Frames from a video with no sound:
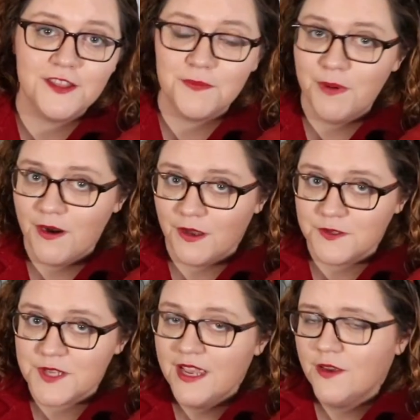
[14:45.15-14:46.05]
in the
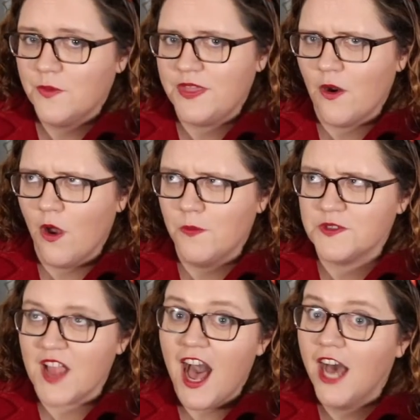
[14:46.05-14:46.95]
burrows with their
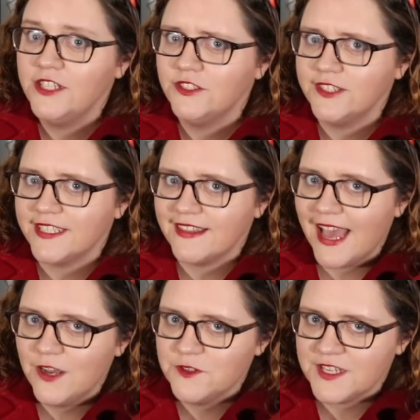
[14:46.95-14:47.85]
almost
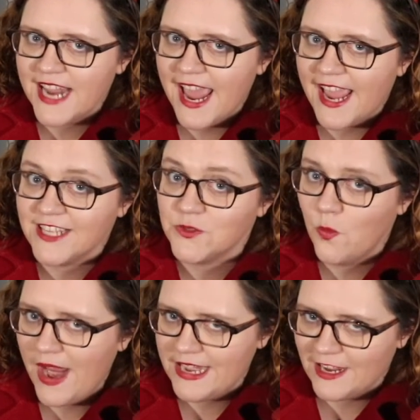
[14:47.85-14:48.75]
100,000 eggs
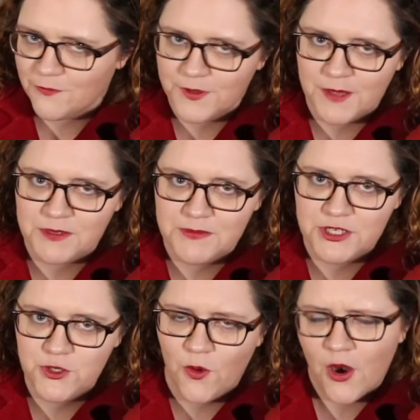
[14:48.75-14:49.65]
waiting for them to
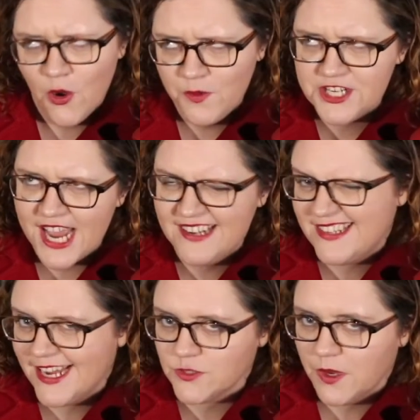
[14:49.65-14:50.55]
mature, which can
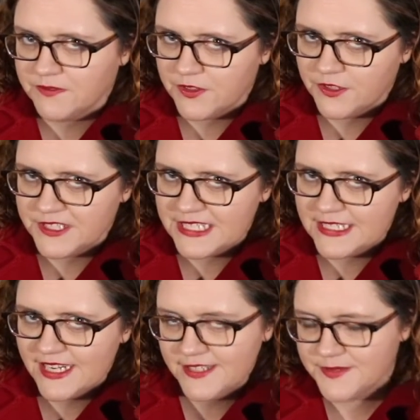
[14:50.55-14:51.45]
take 12 to
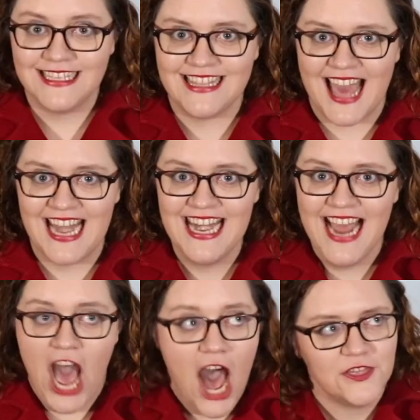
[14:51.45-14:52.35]
13 days.
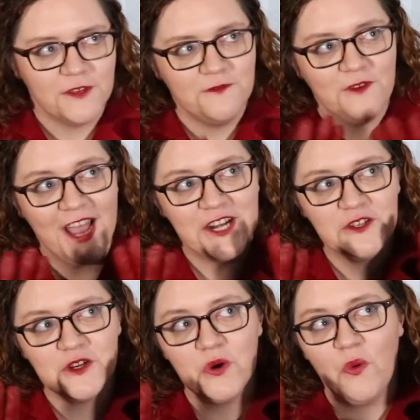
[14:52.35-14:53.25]
Then, on the
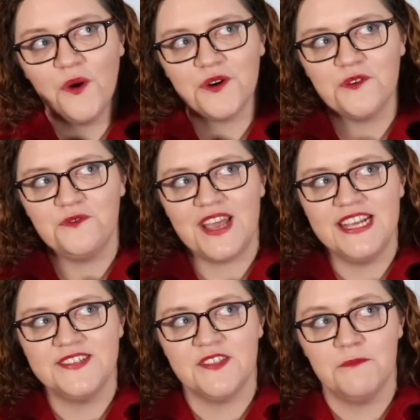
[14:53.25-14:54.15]
final quarter
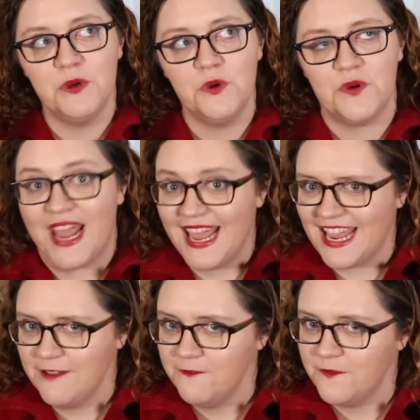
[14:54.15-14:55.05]
phase of the moon,
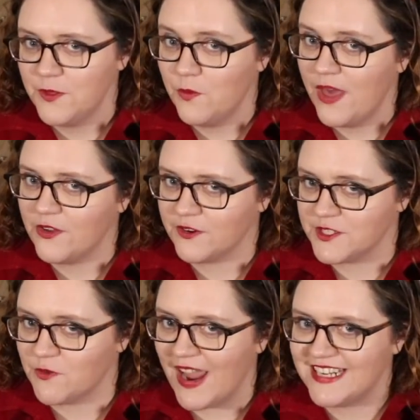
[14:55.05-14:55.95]
if the weather
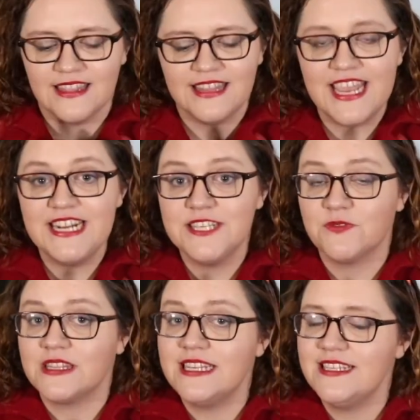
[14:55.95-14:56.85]
is right, the
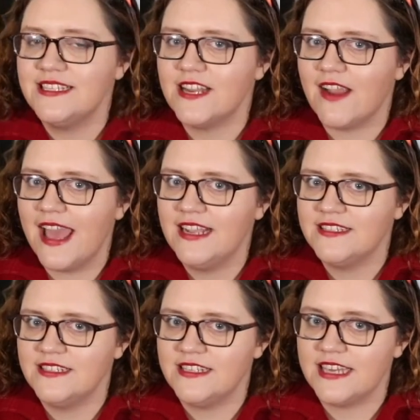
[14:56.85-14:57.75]
ladies release their
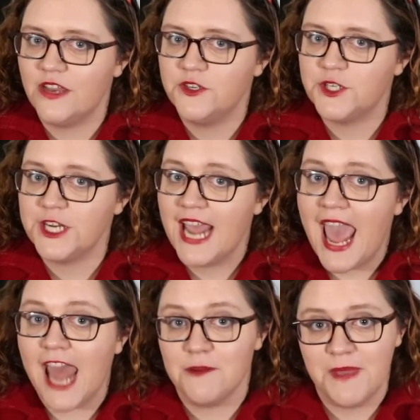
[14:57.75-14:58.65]
eggs into the ocean
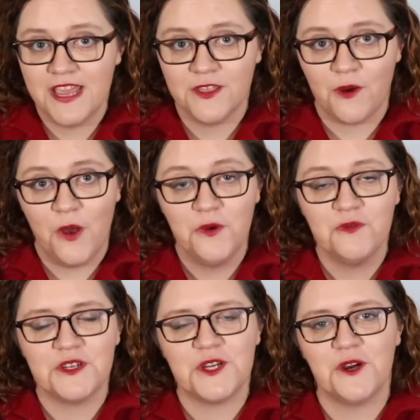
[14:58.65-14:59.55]
and make their
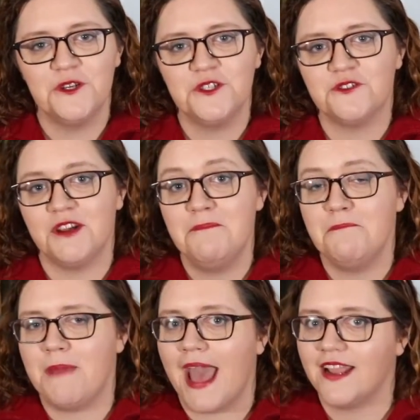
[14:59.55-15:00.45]
own return
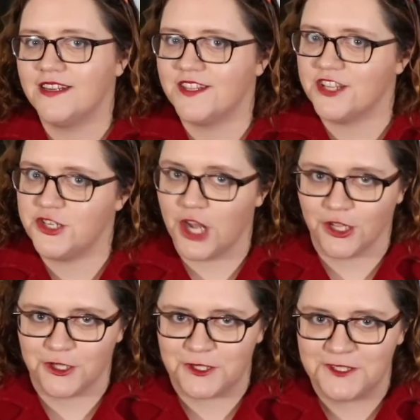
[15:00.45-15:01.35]
trip back to the
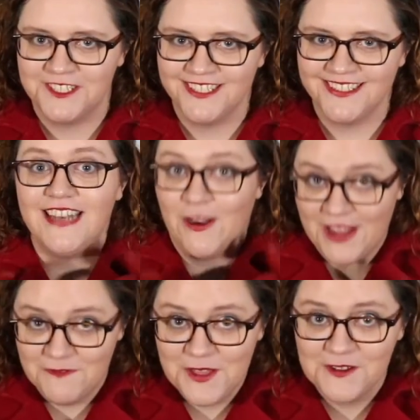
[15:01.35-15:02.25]
jungle. Now,
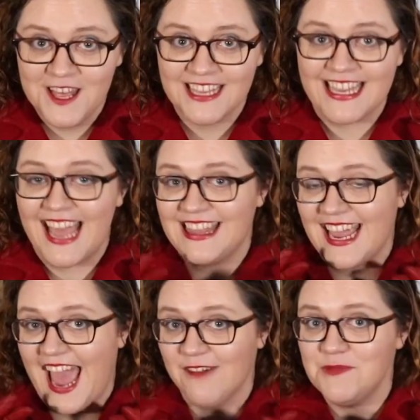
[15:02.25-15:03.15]
if lucky and
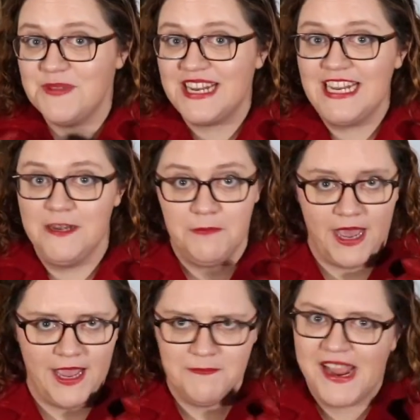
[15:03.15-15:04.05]
they haven't been eaten
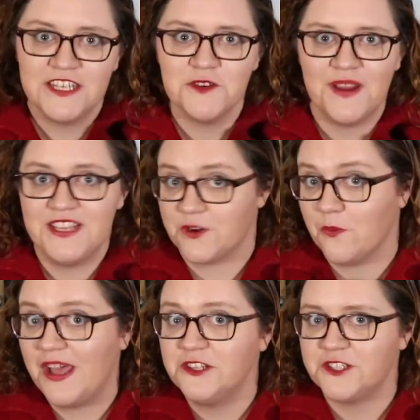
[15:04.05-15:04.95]
by manta rays or
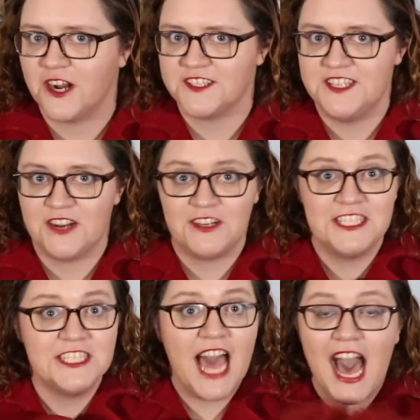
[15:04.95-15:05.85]
whale sharks in their
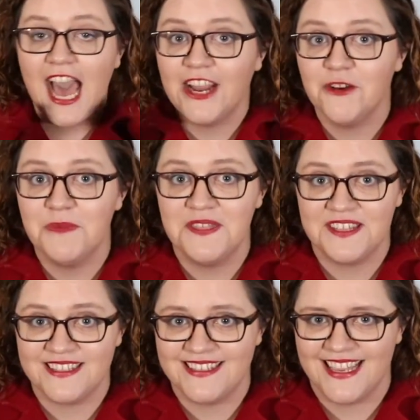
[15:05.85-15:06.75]
entire
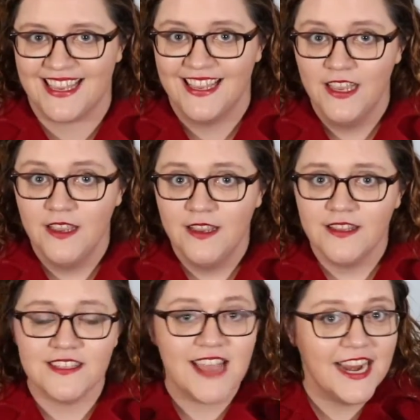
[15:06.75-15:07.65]
month at sea,
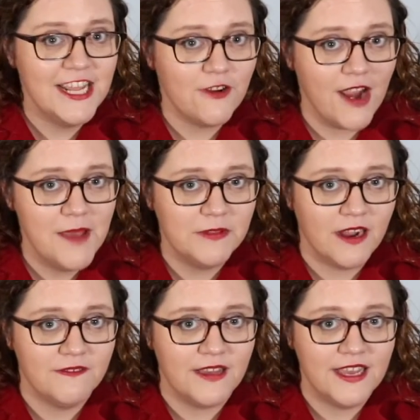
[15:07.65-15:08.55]
the tiny crab
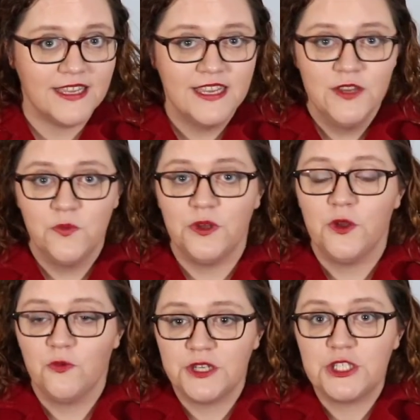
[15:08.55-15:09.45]
larvae
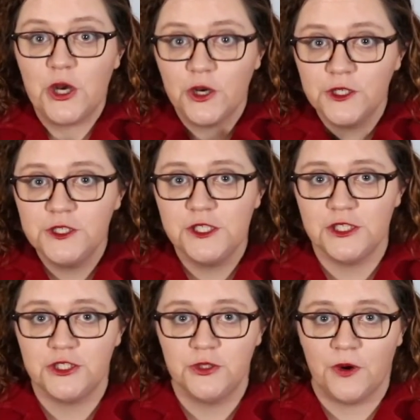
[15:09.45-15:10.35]
will return to
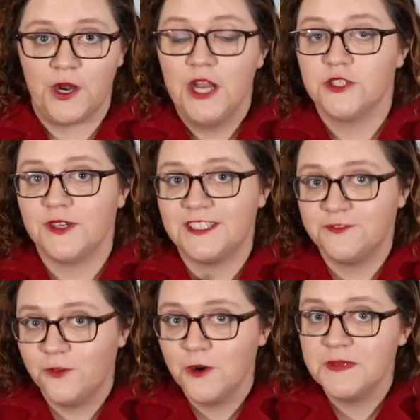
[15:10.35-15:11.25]
the shore,
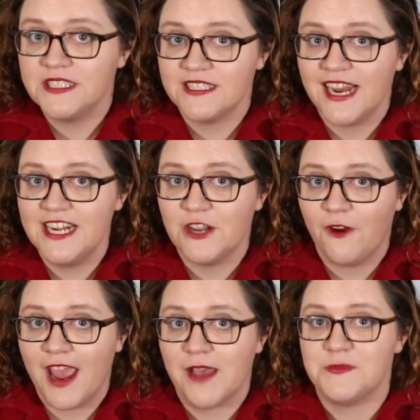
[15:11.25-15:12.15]
transform into tiny
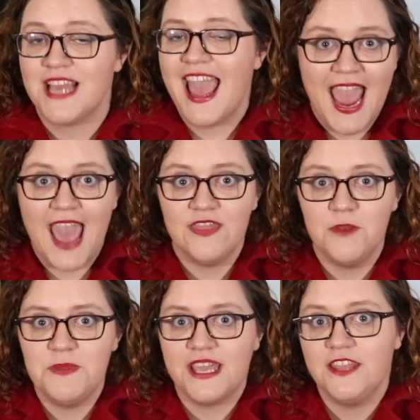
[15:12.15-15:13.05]
crabs, and
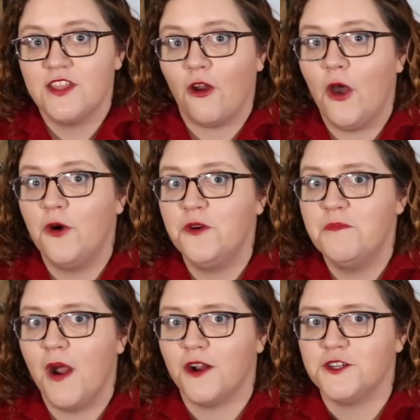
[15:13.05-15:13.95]
then begin their
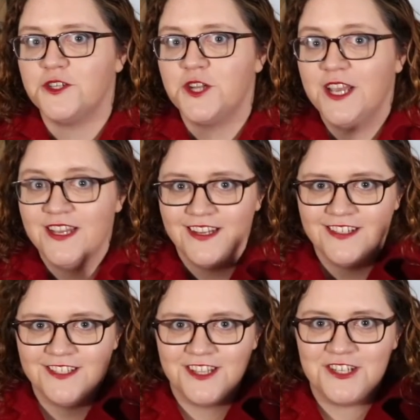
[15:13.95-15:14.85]
own march
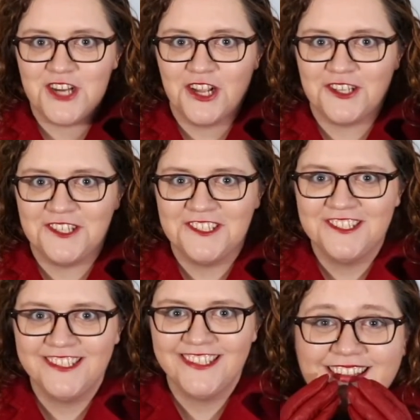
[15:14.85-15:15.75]
to the jungle.
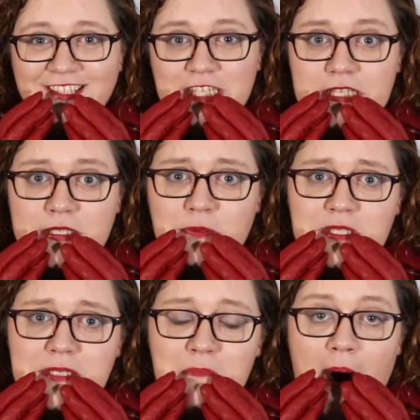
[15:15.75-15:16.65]
They're just so
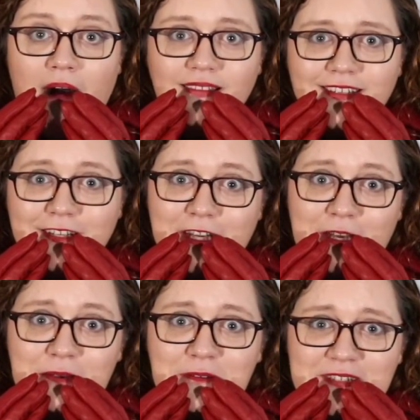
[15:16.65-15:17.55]
small and
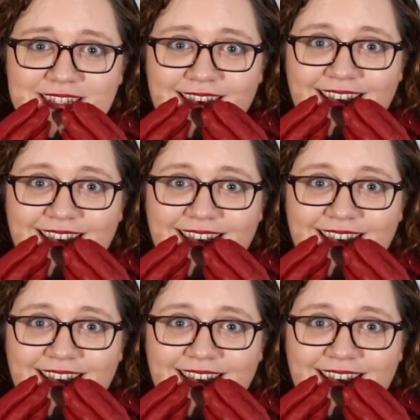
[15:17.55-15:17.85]
cute.